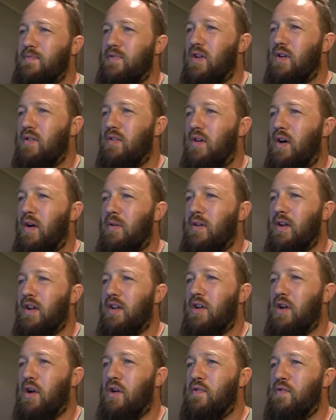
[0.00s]
So I'm going
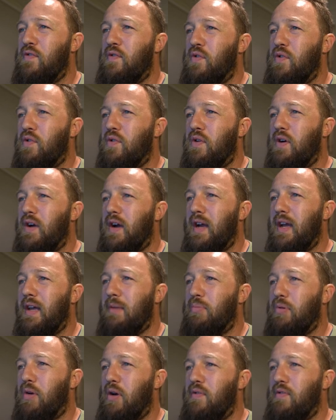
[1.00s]
to go for a
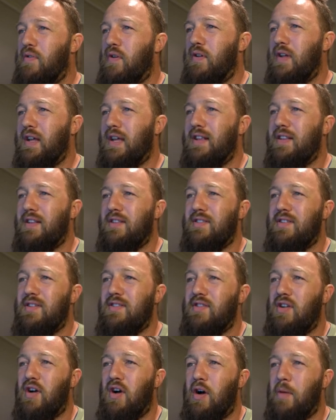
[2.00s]
profile here that
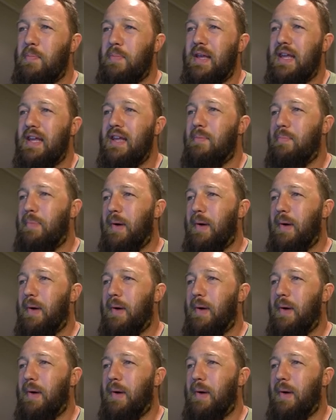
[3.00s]
says hoppy